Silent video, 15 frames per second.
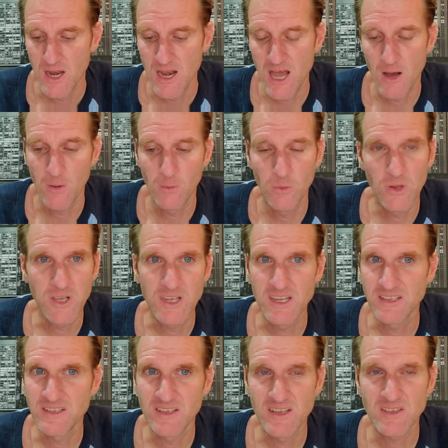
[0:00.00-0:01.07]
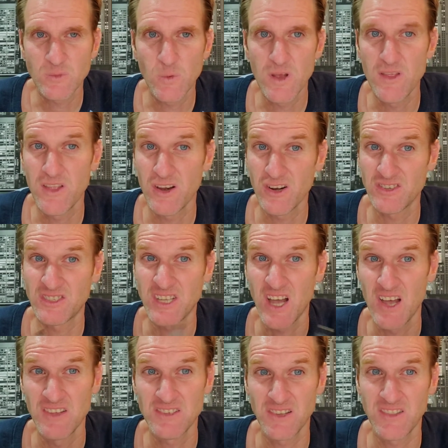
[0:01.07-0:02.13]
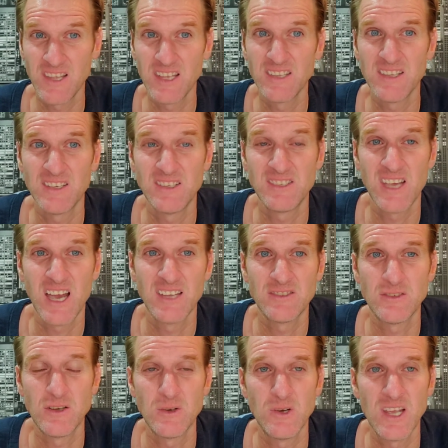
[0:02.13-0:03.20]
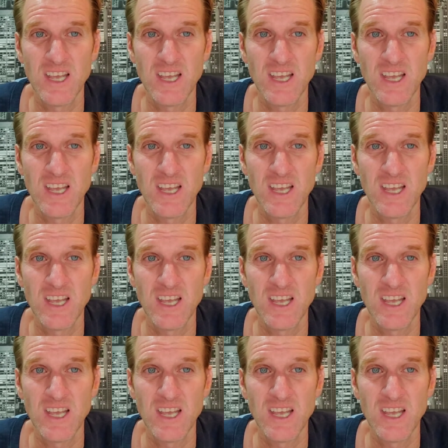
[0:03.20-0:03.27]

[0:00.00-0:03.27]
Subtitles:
Now, looking into this one, there's tons of things that these guys do.